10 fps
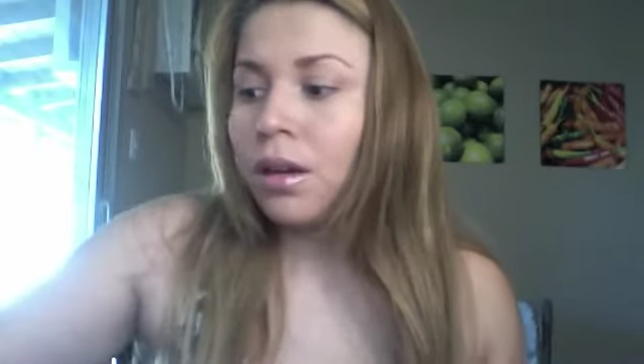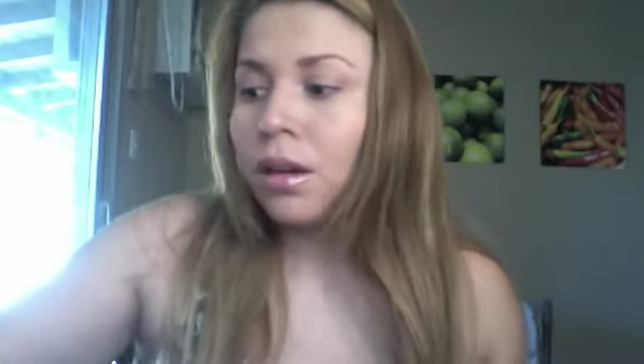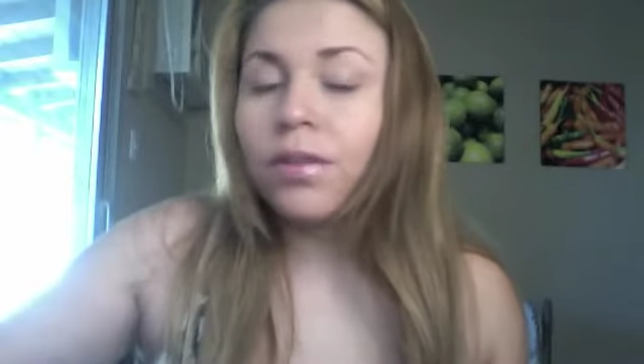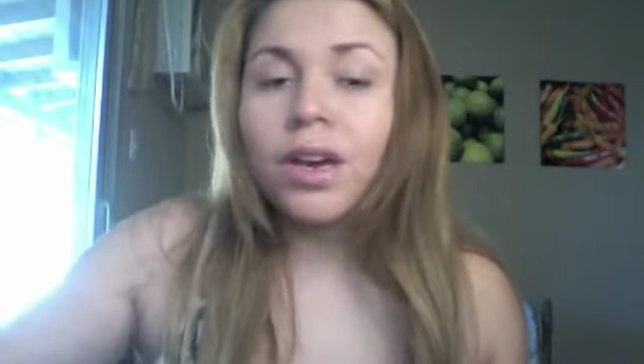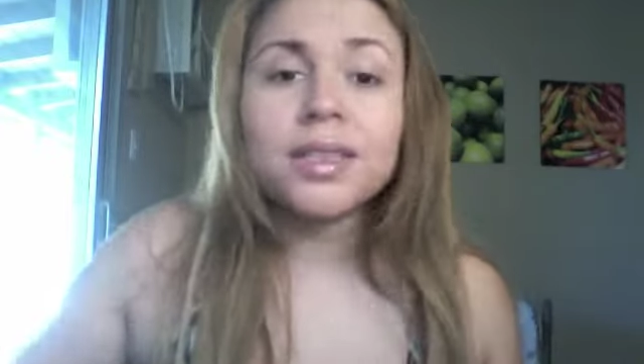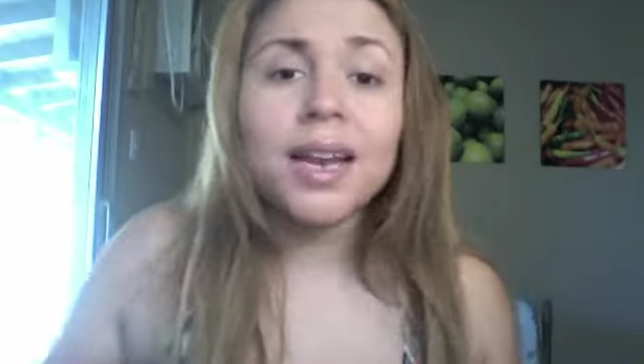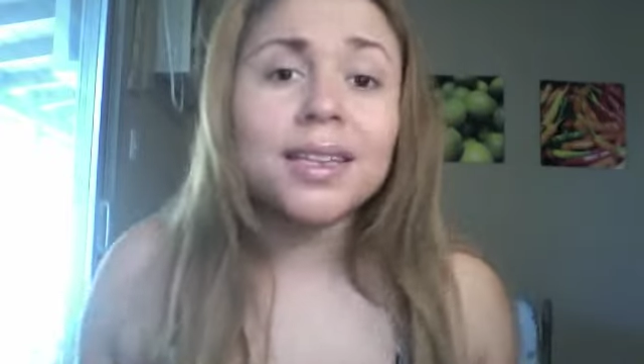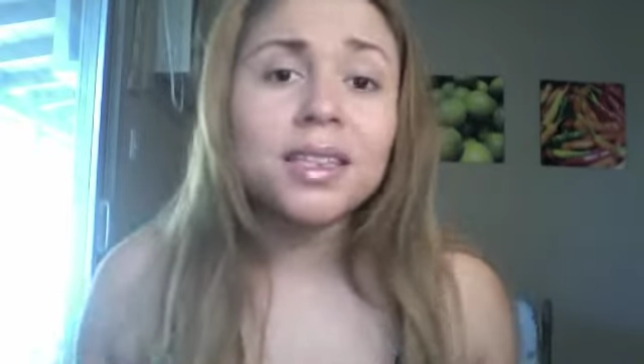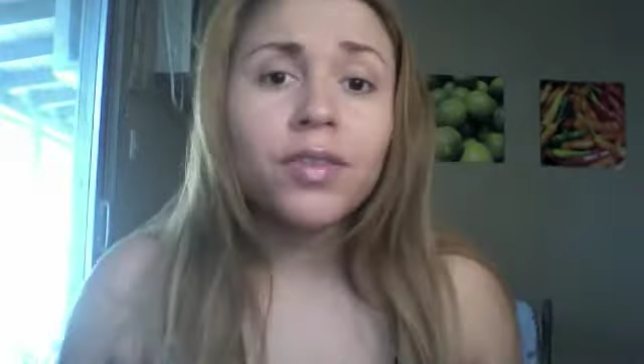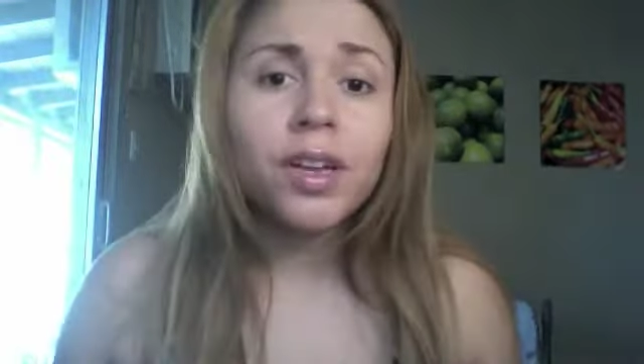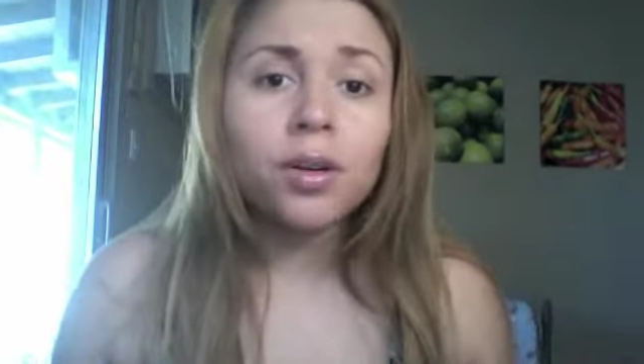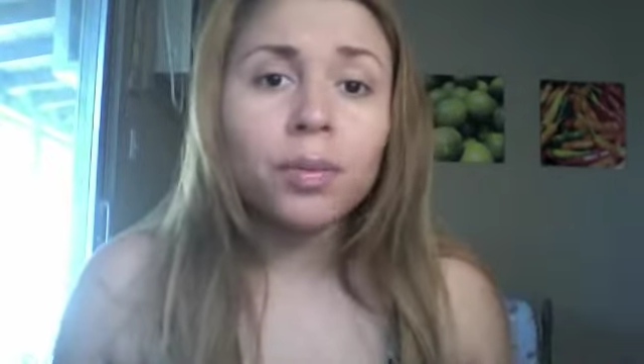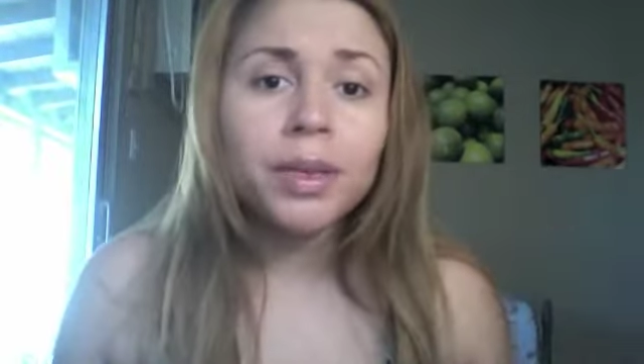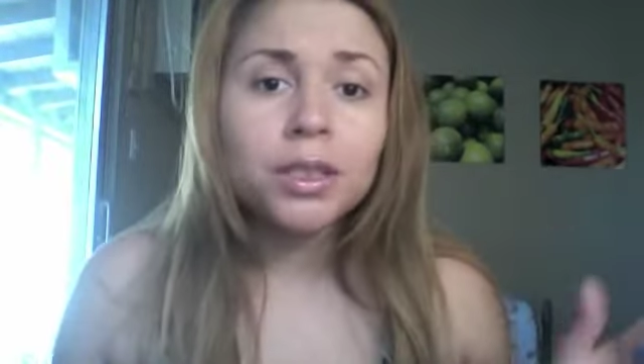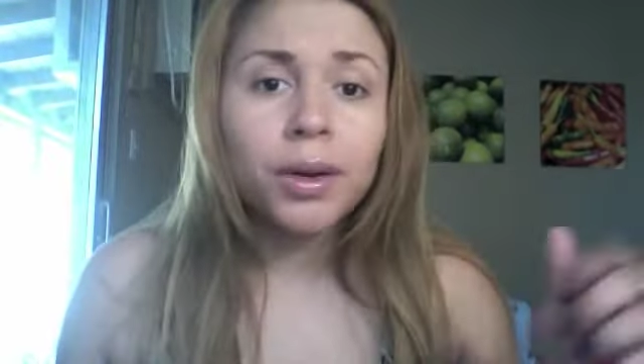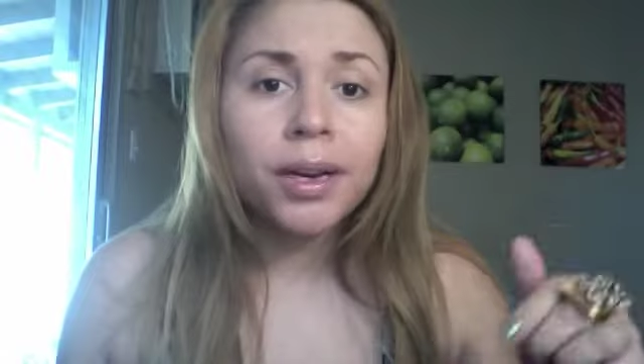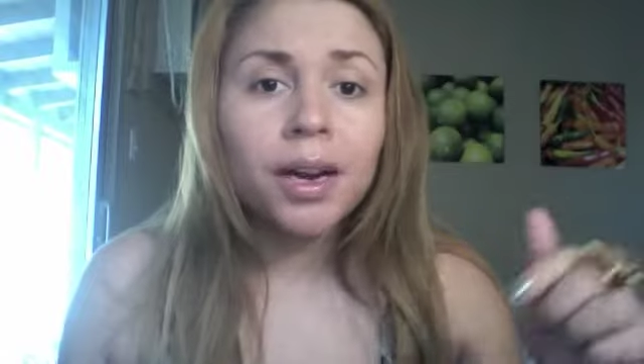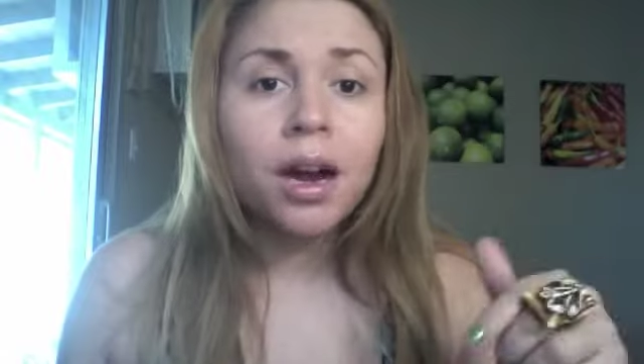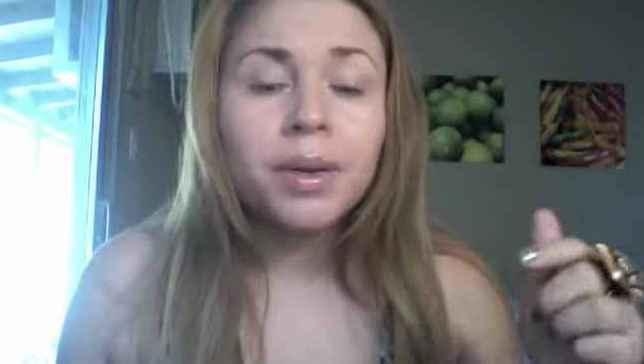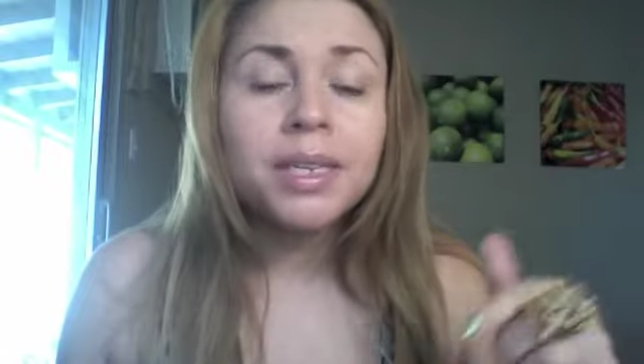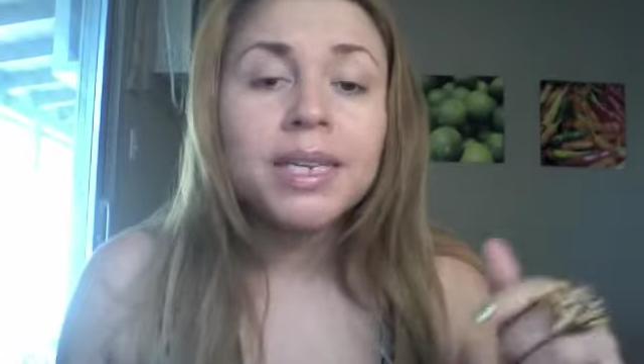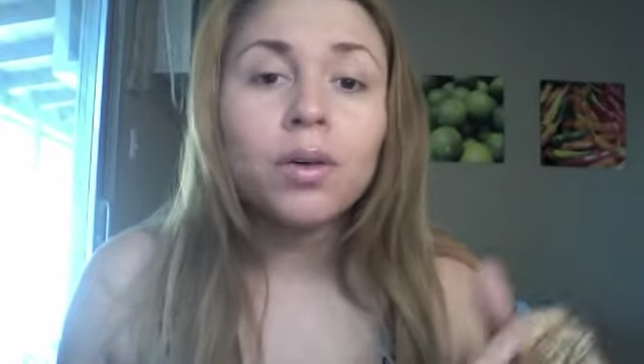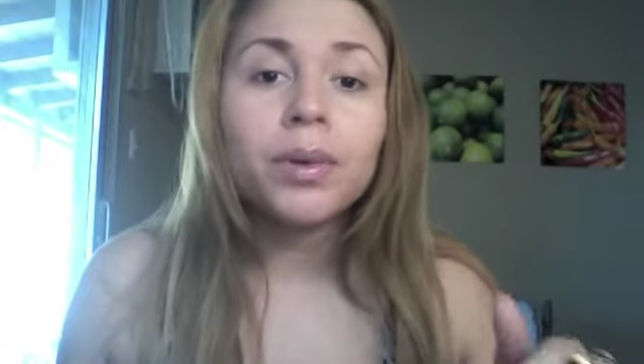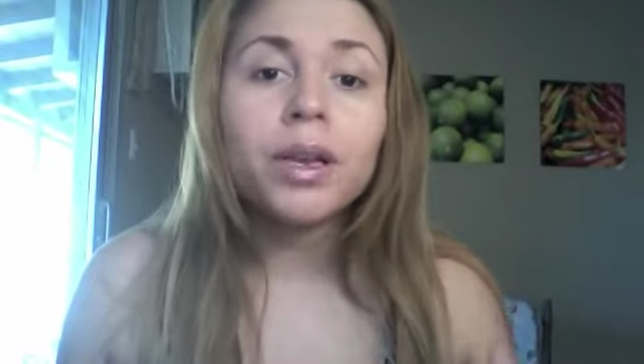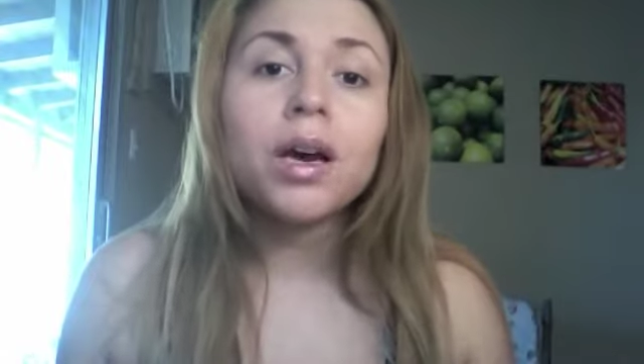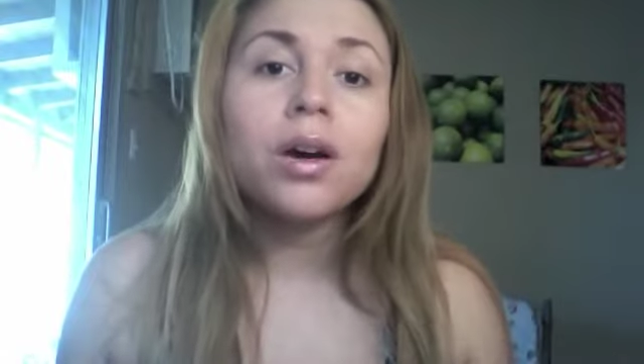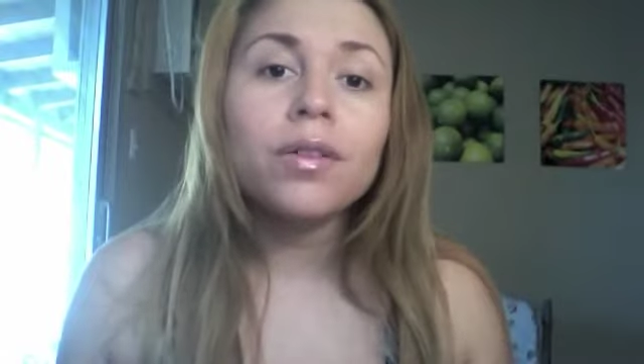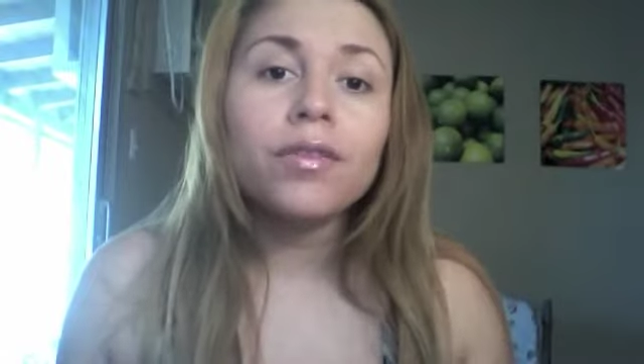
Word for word: if you guys like this video, please rate and comment down below.